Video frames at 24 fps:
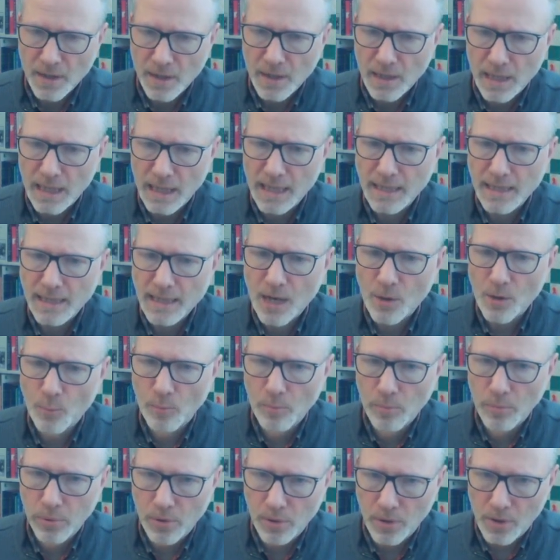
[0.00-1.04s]
He now
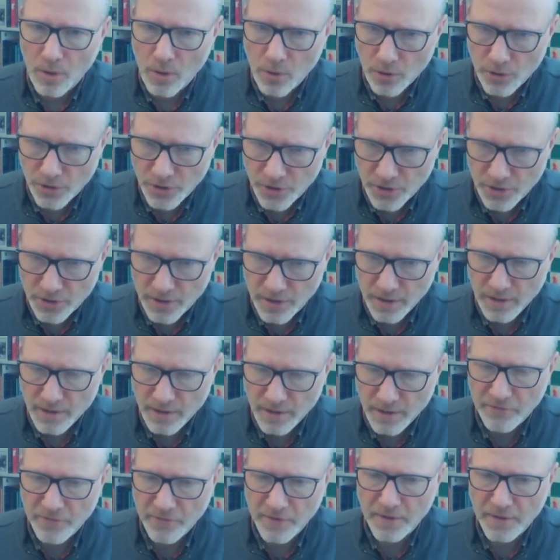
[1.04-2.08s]
blocks the
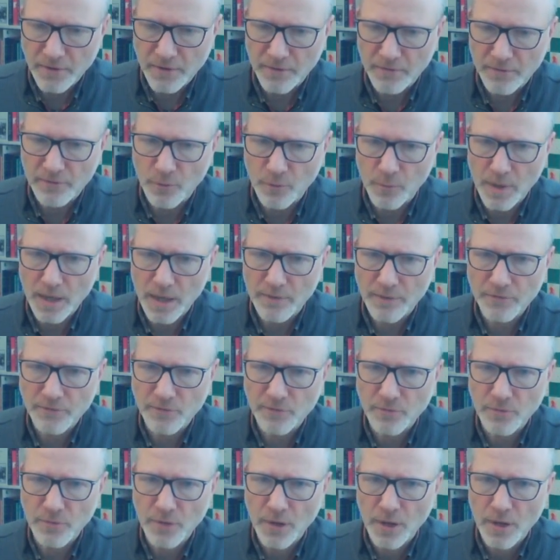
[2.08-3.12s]
defender from
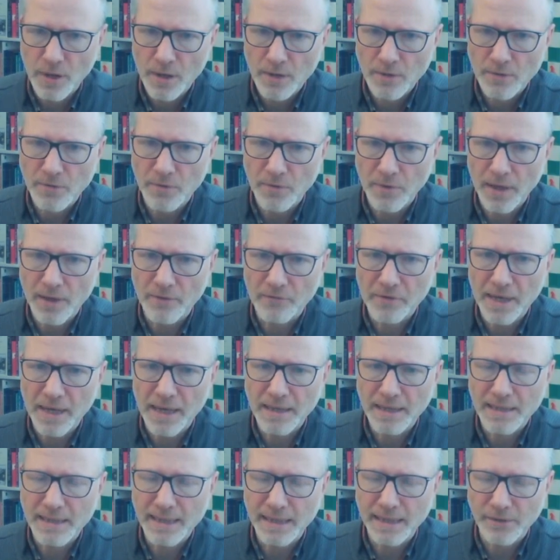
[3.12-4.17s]
f2 to
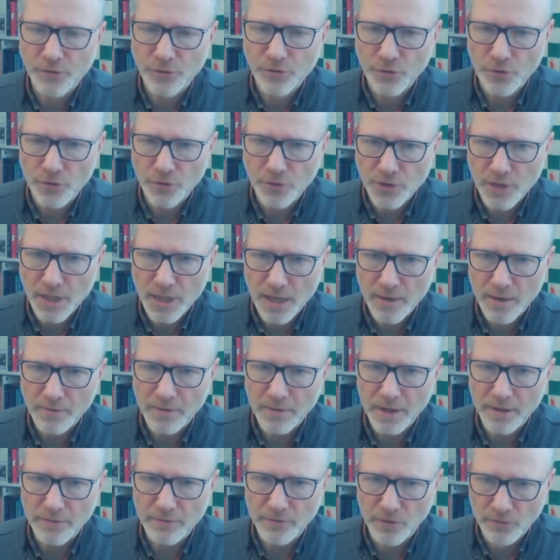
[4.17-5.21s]
f8, and it turns out
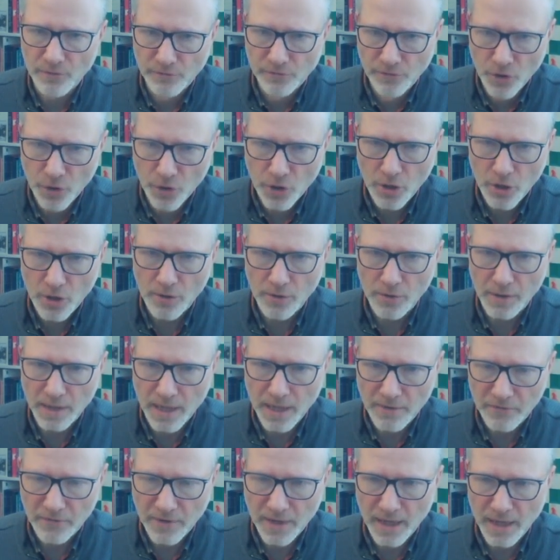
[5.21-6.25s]
that the rook on
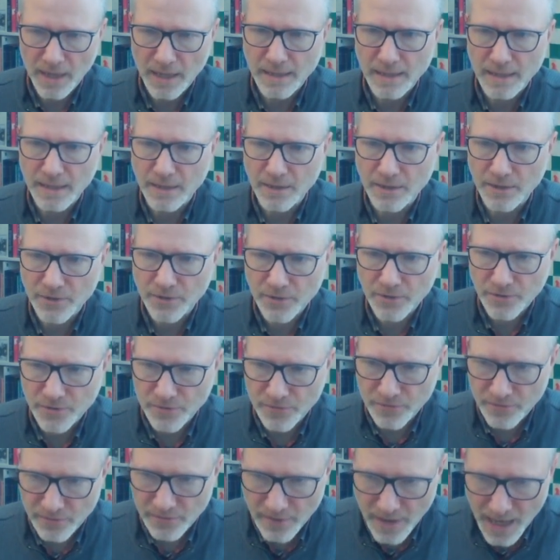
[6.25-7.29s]
f8 is
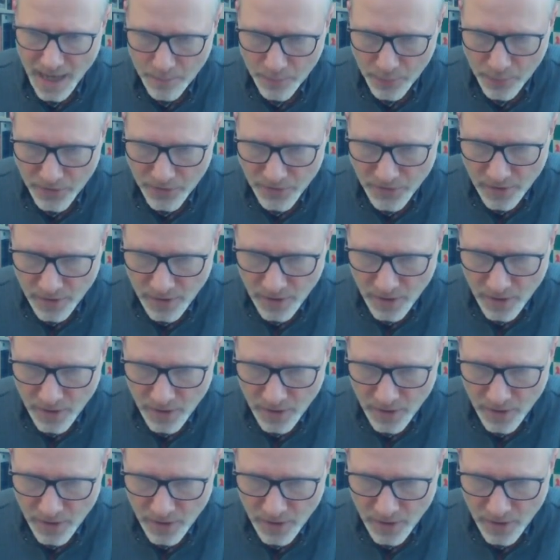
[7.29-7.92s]
trapped.